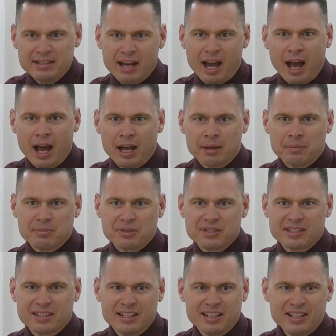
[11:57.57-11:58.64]

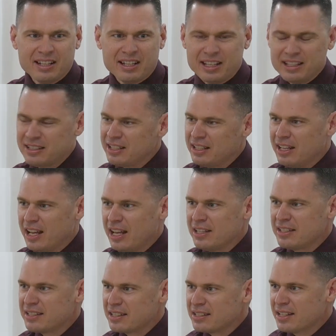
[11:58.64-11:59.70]
times in
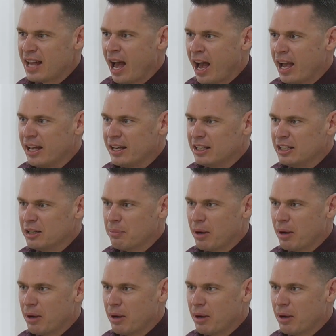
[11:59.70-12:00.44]
today's society